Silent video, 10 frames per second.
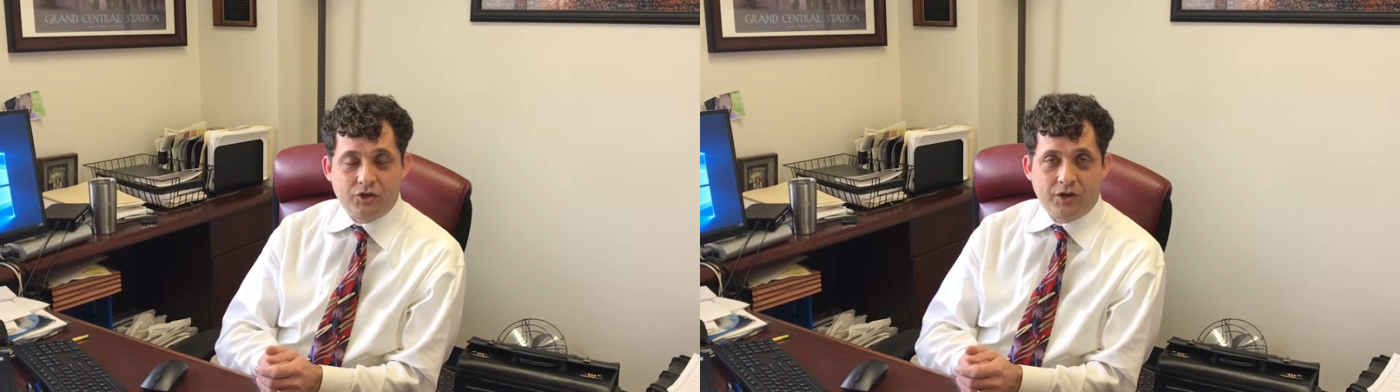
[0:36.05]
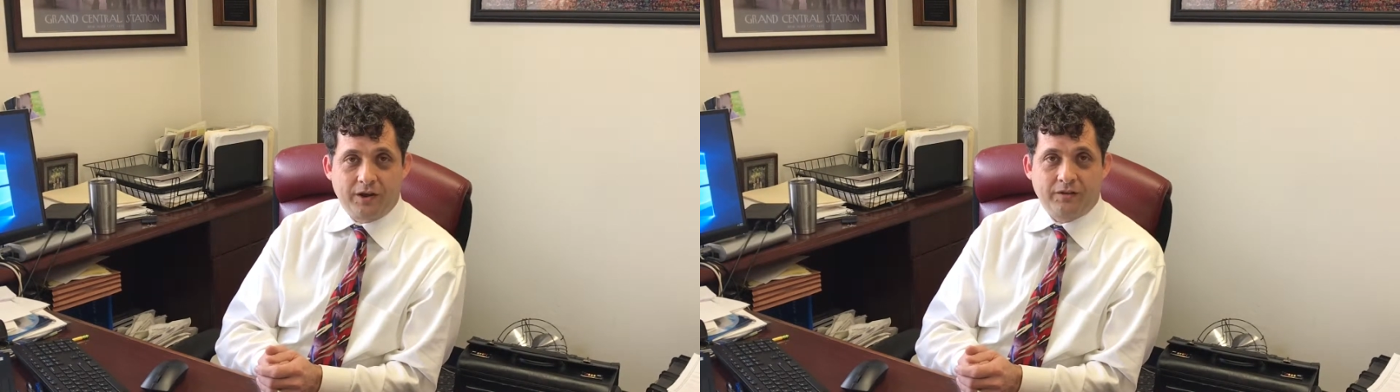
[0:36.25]

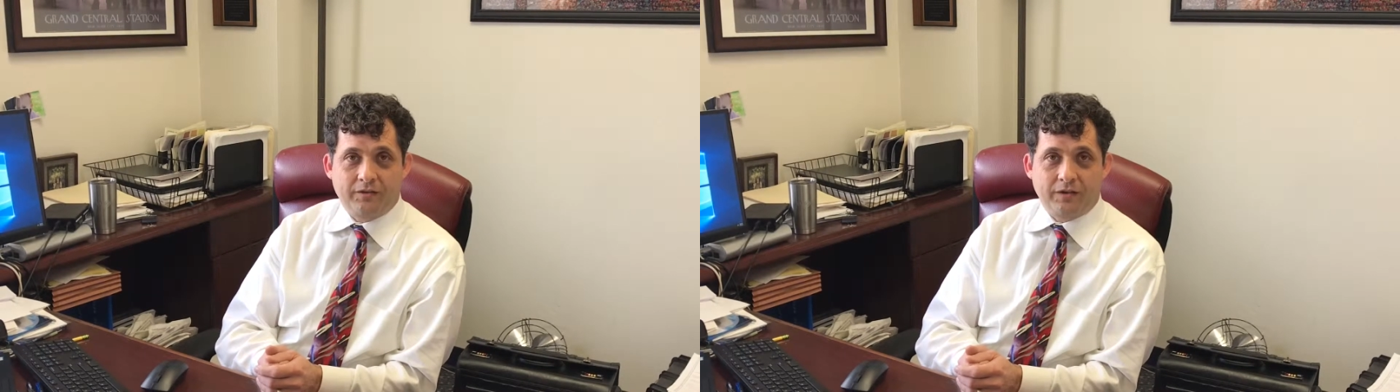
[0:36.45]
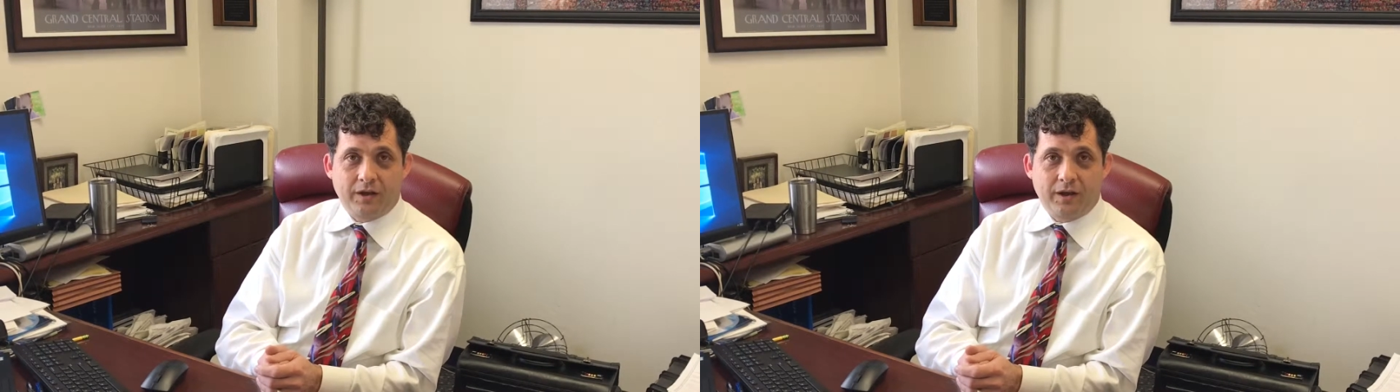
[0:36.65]

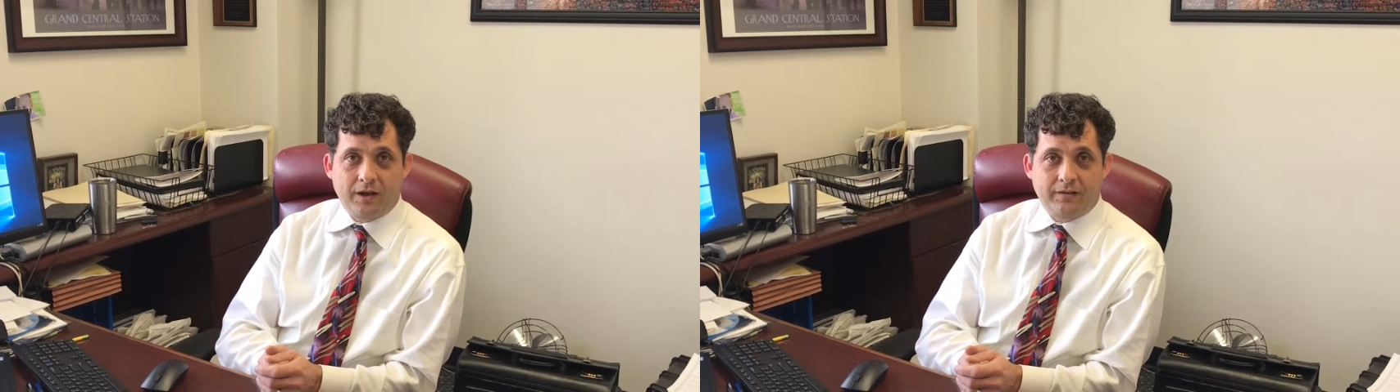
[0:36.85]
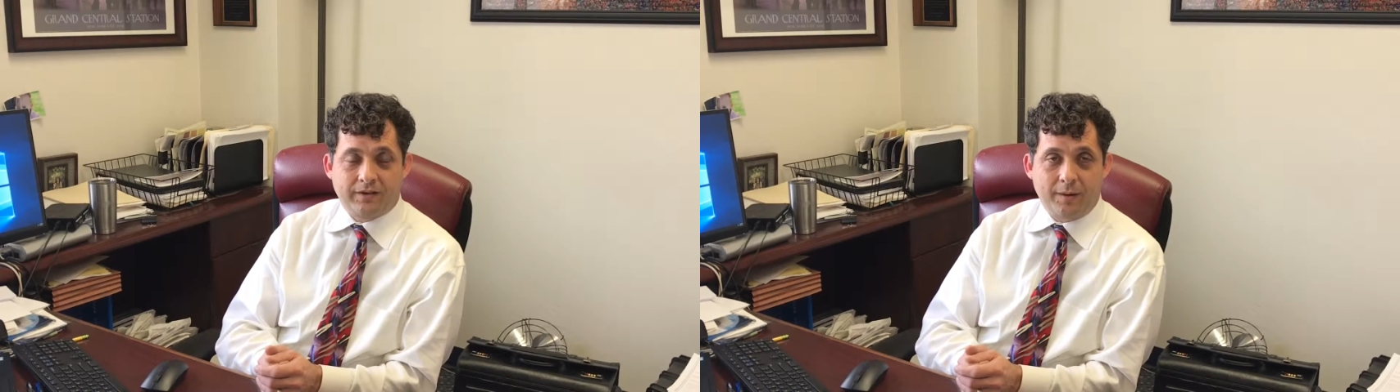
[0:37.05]
just
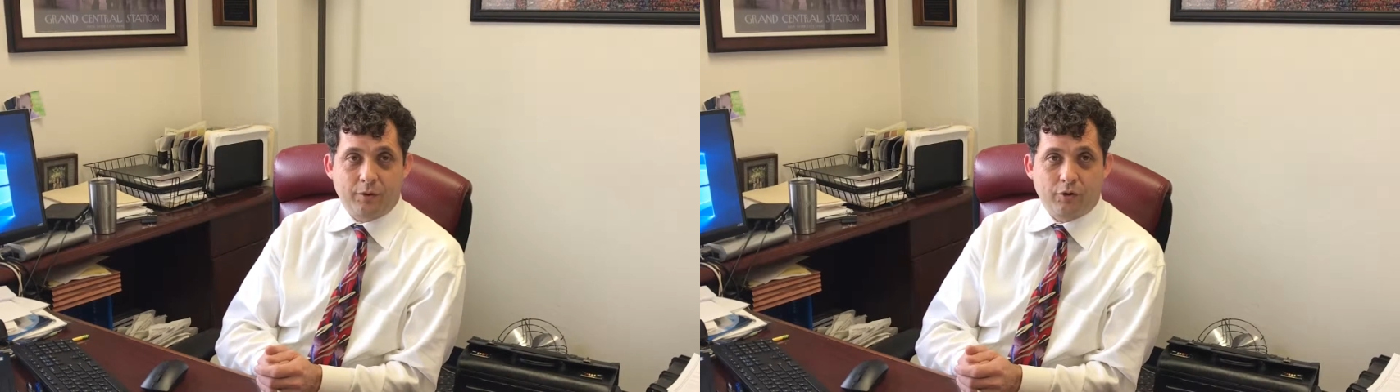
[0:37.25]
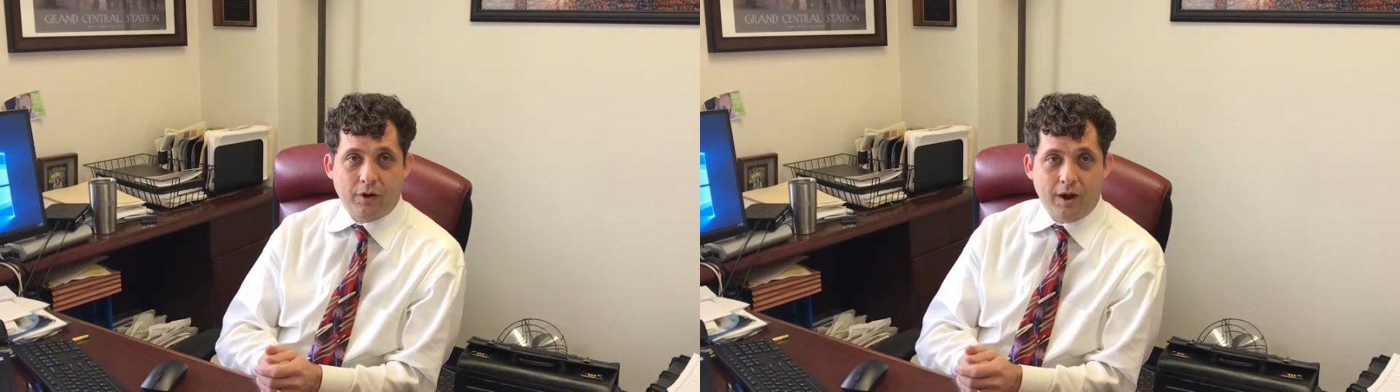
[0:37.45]

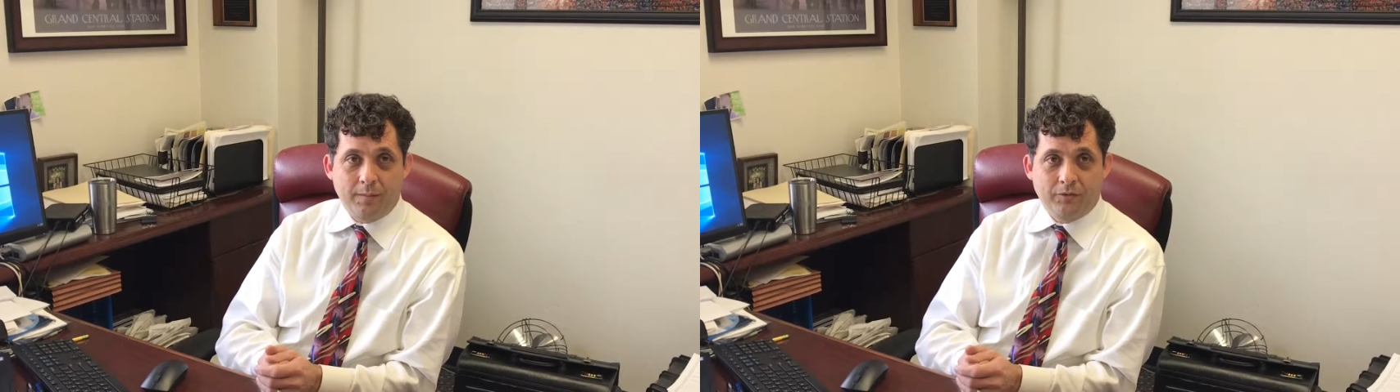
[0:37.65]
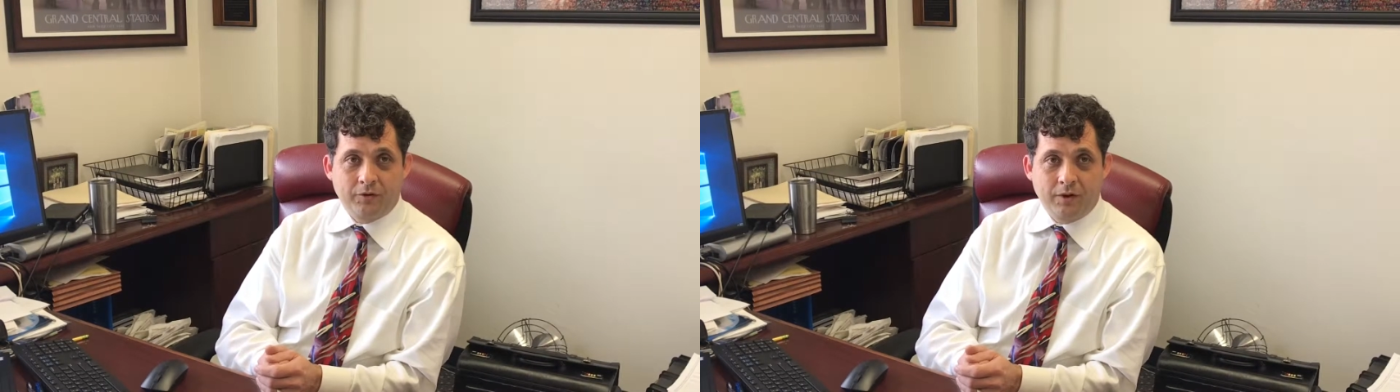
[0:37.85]
cyber
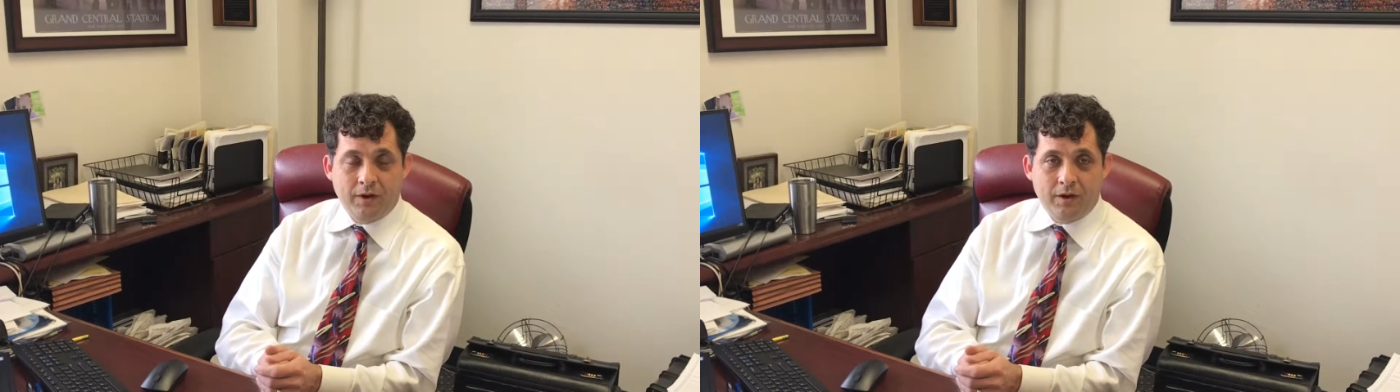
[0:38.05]
crimes,